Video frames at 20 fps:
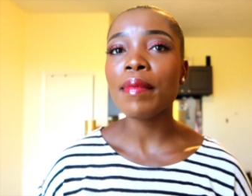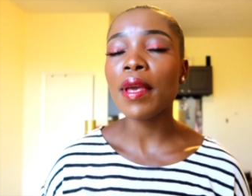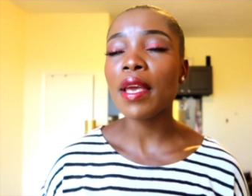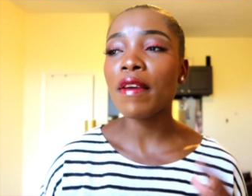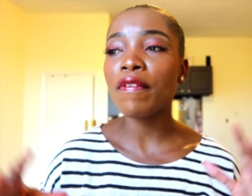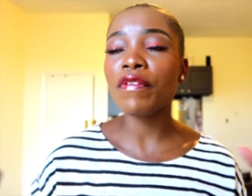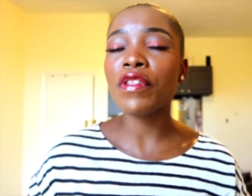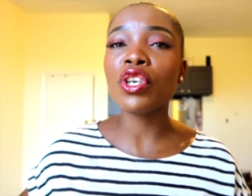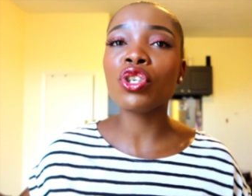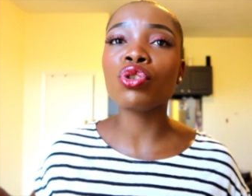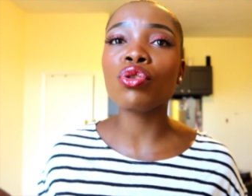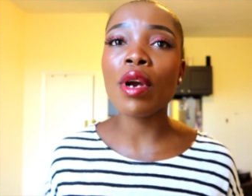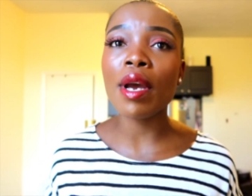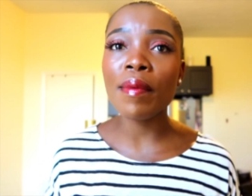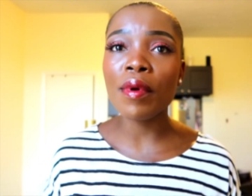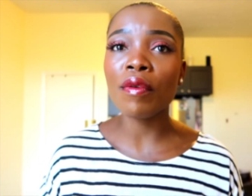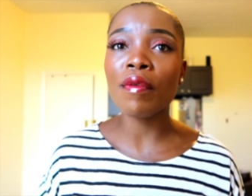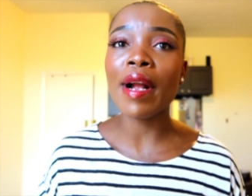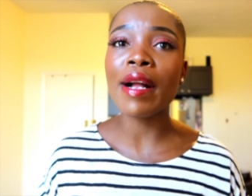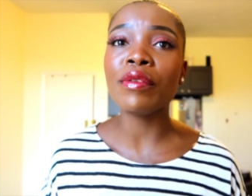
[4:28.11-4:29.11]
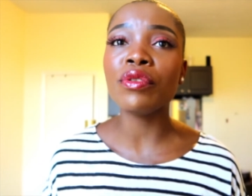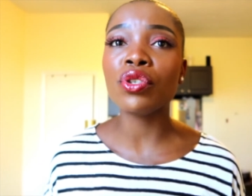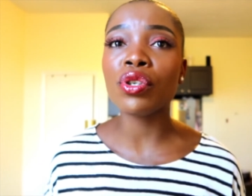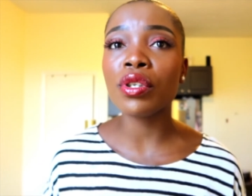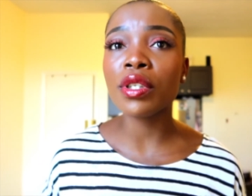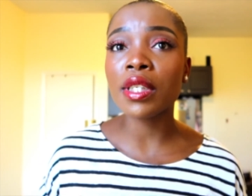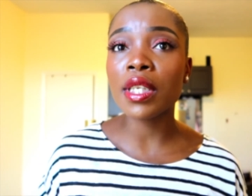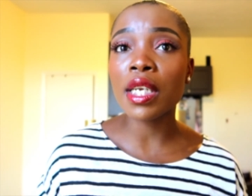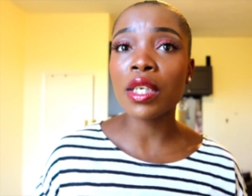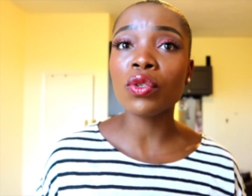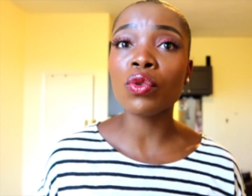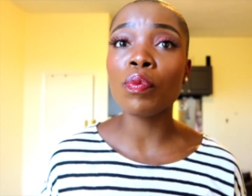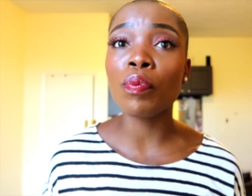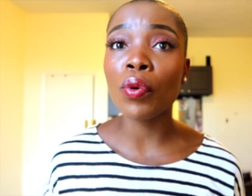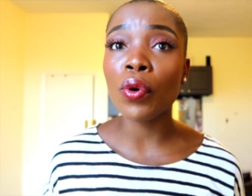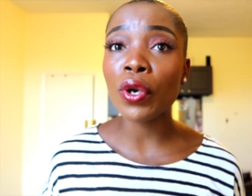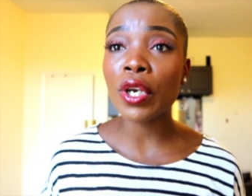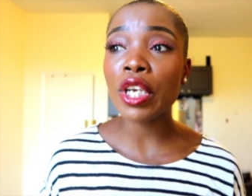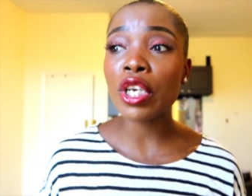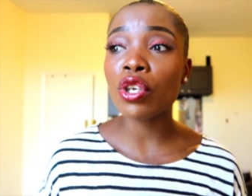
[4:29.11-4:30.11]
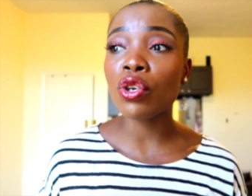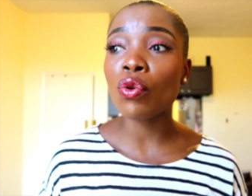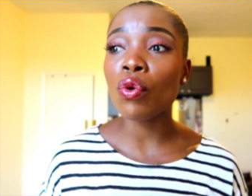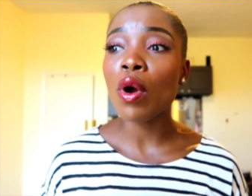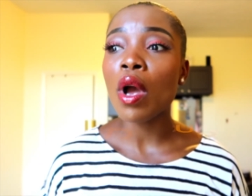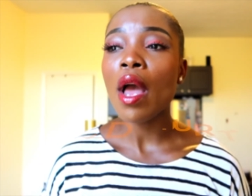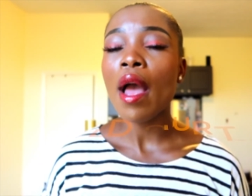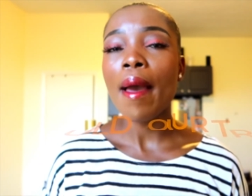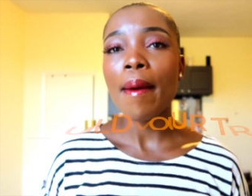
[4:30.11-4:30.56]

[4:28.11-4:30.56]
If the tribe around you is not supporting you,